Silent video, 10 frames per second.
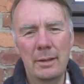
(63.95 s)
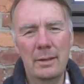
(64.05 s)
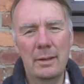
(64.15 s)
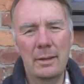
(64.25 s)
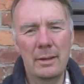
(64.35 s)

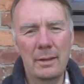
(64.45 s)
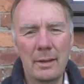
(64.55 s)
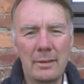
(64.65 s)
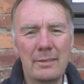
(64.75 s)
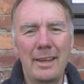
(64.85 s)
the
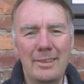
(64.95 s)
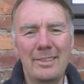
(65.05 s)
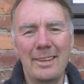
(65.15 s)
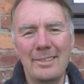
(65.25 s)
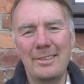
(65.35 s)

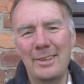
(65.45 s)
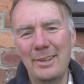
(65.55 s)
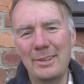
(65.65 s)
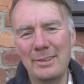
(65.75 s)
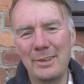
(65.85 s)

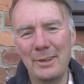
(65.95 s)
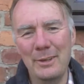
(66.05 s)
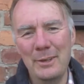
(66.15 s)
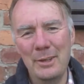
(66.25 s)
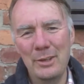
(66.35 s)
necessity to
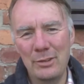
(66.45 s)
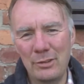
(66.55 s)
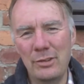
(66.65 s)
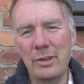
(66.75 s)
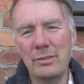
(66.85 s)

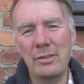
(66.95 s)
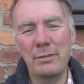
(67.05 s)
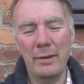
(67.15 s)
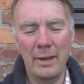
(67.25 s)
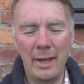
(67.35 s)

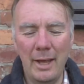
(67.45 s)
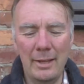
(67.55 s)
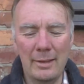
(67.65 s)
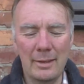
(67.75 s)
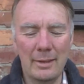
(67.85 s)
justify
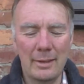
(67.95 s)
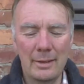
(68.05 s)
anything.